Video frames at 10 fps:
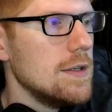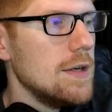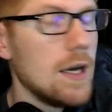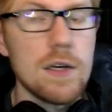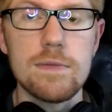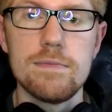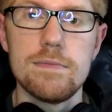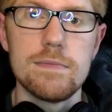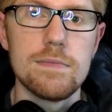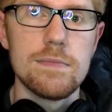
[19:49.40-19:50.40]
I don't know.
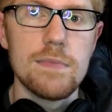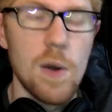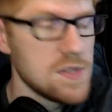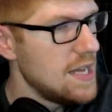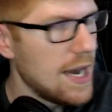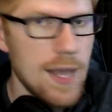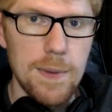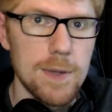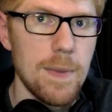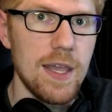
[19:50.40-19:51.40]
I was not
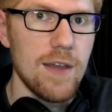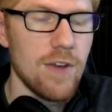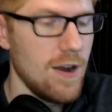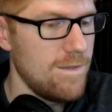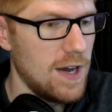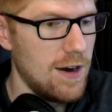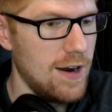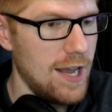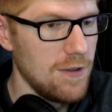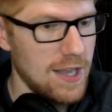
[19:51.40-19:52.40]
able to make it very far,
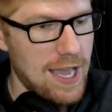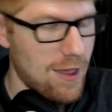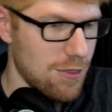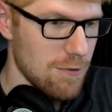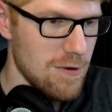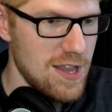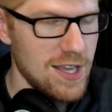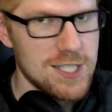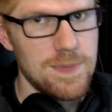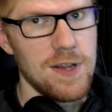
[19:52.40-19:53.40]
and I only got three
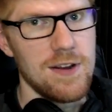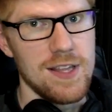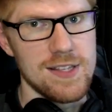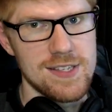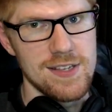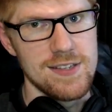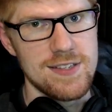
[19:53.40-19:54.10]
experiences.